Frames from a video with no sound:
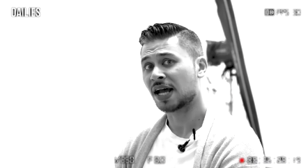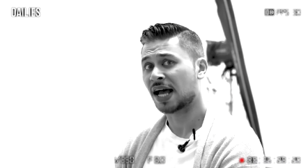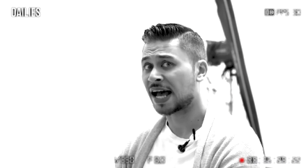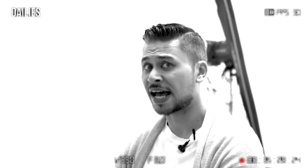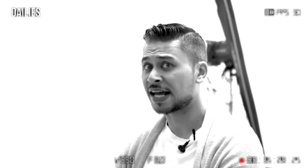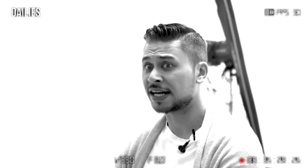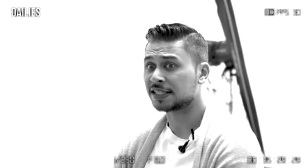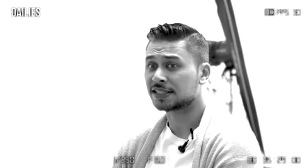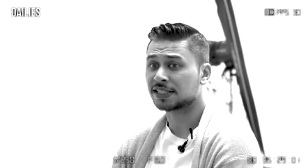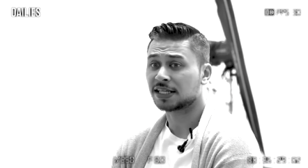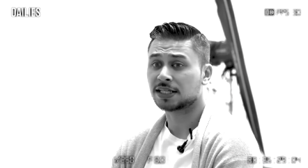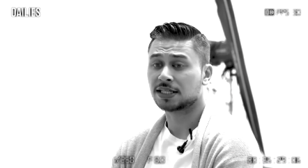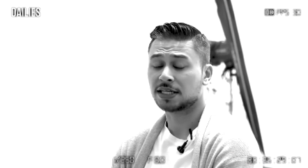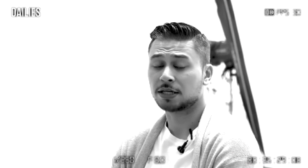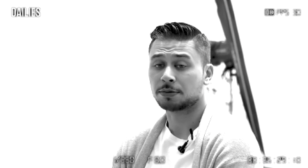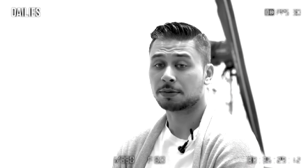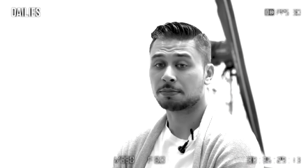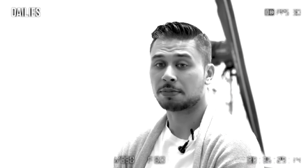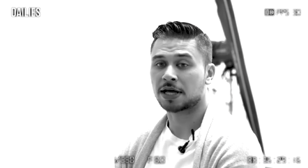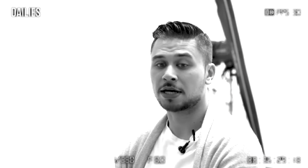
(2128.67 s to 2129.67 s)
And it did,
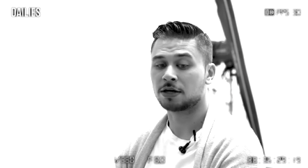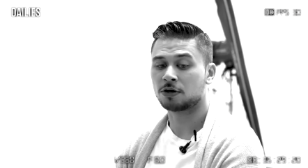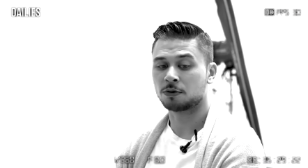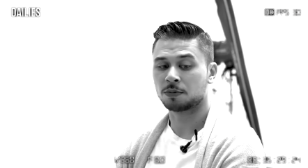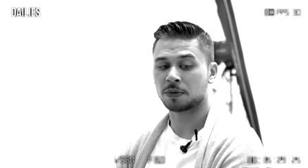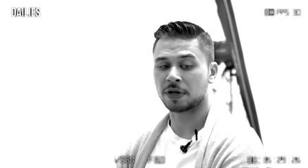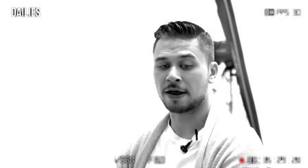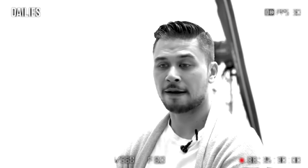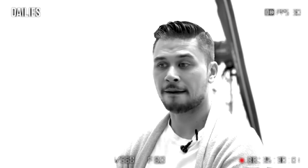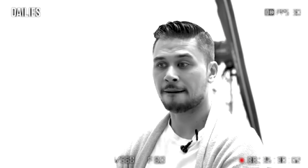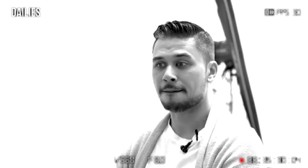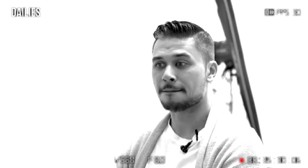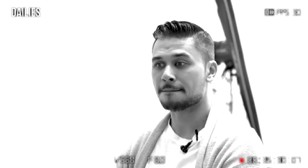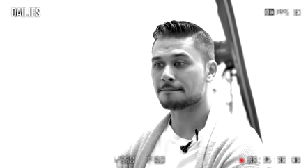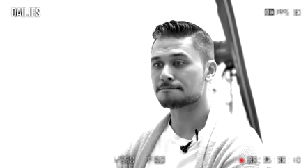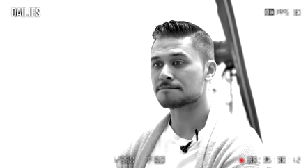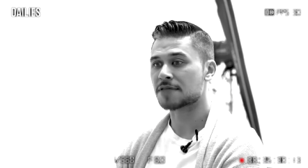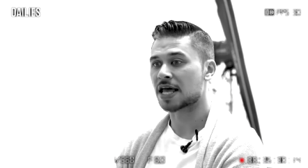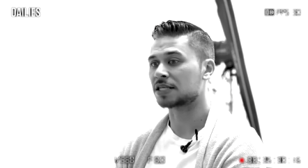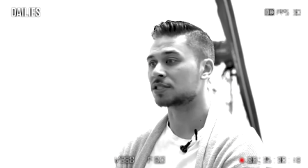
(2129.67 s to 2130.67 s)
little by little bit.
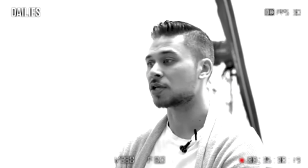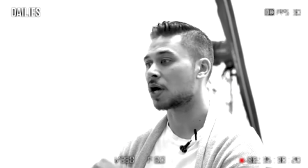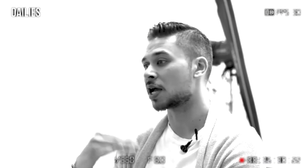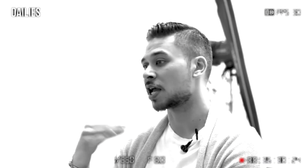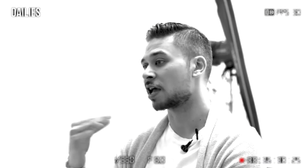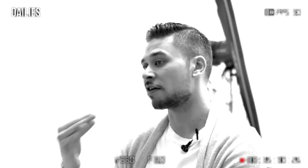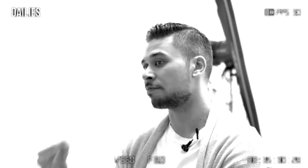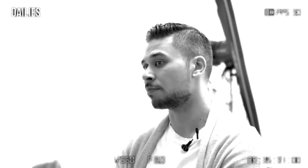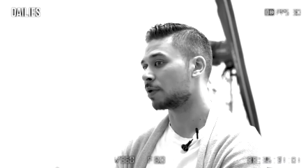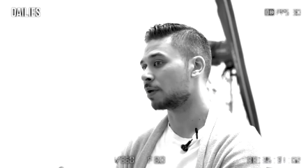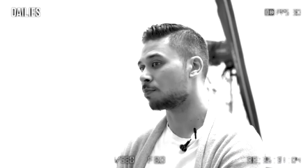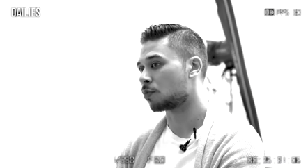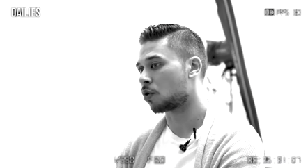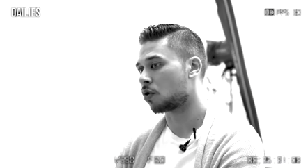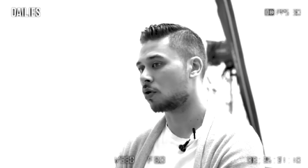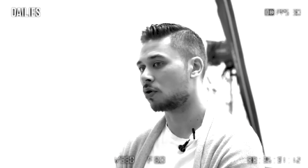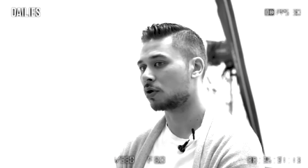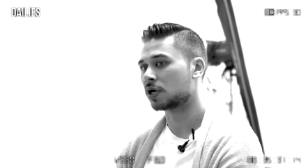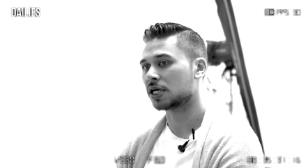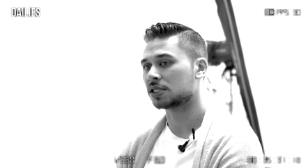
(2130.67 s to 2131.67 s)
They started giving me
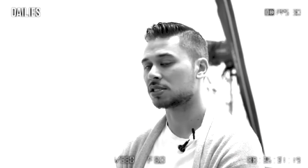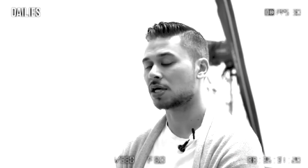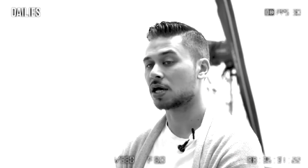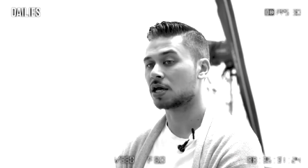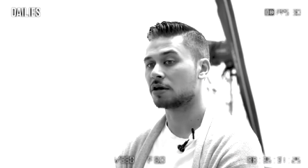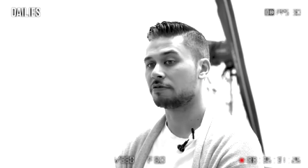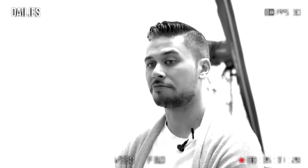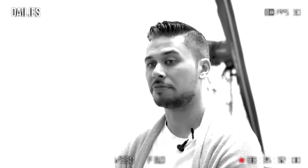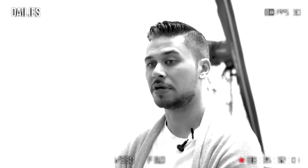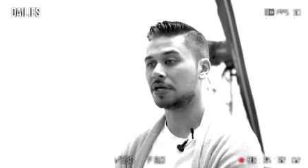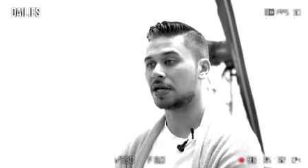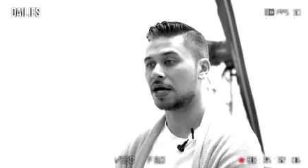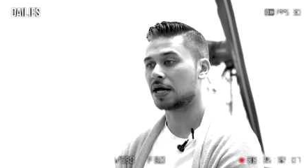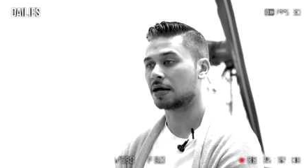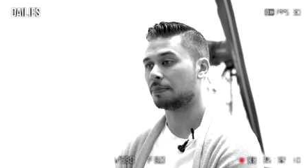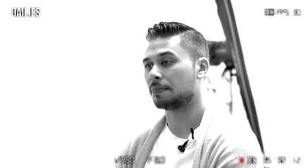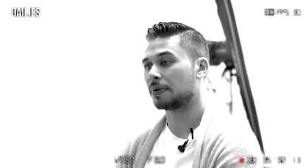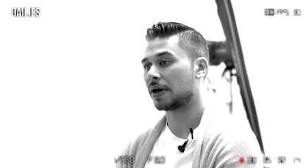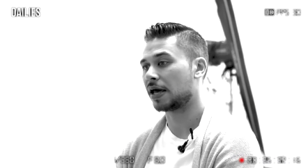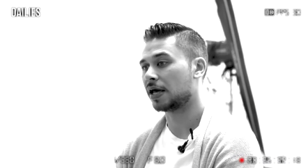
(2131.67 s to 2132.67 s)
more. They started giving me like
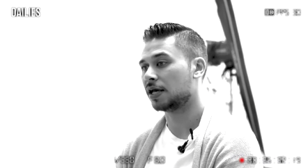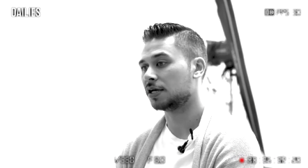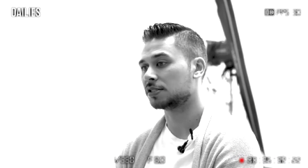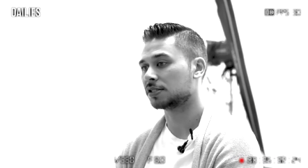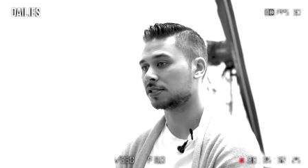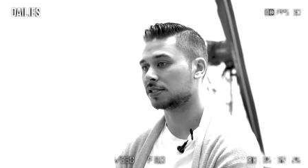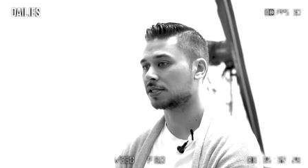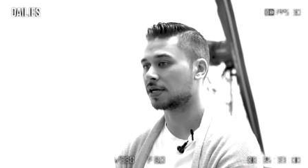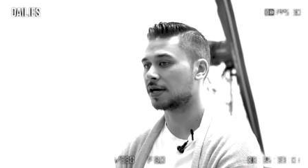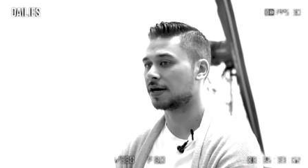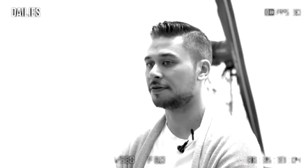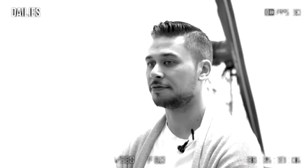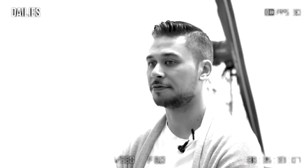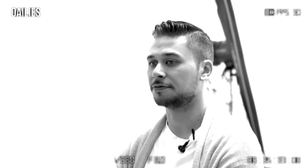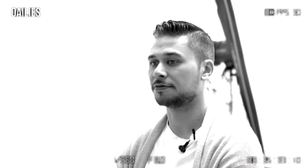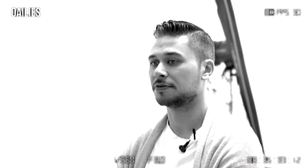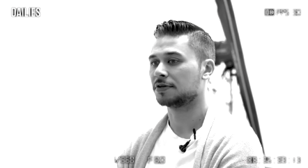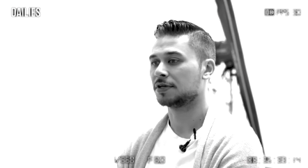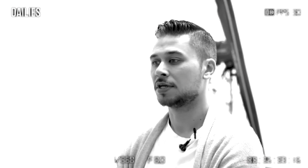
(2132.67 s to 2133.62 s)
a page of stuff.